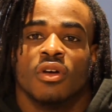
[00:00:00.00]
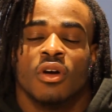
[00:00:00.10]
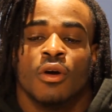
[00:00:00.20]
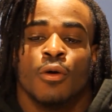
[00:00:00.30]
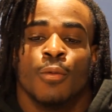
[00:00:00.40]

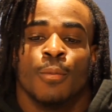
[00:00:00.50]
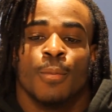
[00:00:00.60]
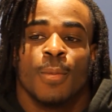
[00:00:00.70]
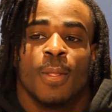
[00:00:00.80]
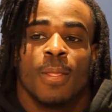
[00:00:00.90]
Um,
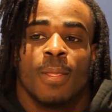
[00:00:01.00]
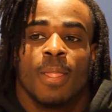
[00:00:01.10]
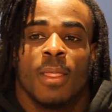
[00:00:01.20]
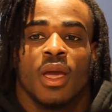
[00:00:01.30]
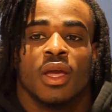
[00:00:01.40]

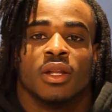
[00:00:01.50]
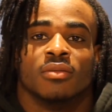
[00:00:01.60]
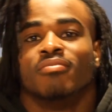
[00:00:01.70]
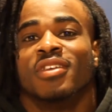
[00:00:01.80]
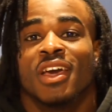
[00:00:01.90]

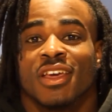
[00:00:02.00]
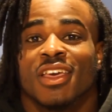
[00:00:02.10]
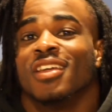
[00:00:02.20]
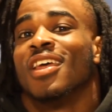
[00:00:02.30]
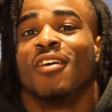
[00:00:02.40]
and yet
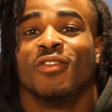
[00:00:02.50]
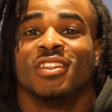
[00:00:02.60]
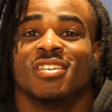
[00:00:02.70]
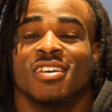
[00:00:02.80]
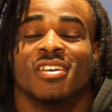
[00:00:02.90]
again, having
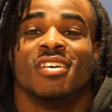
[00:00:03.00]
to,